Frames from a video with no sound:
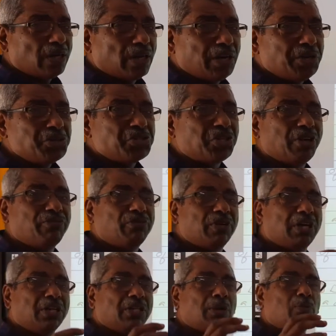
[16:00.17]
done in
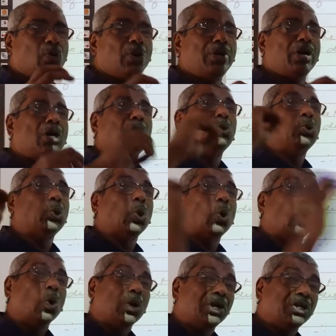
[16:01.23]
shifting the body or
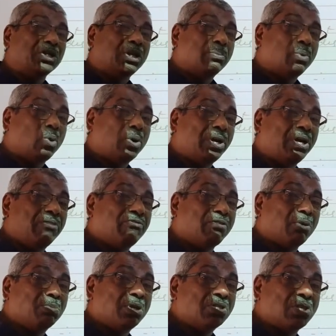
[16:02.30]
throwing the body
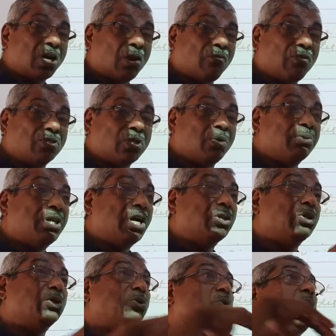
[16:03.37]
from the surface of the
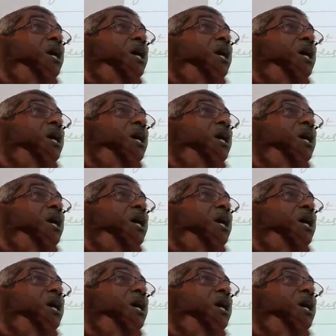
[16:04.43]
earth to